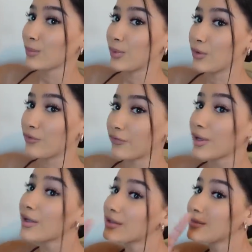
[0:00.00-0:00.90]
both
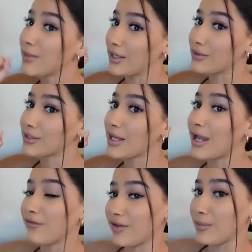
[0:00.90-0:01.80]
males
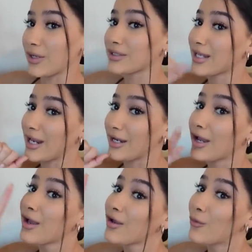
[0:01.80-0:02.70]
and females can
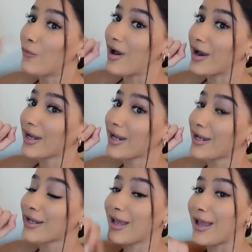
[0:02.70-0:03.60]
rock it,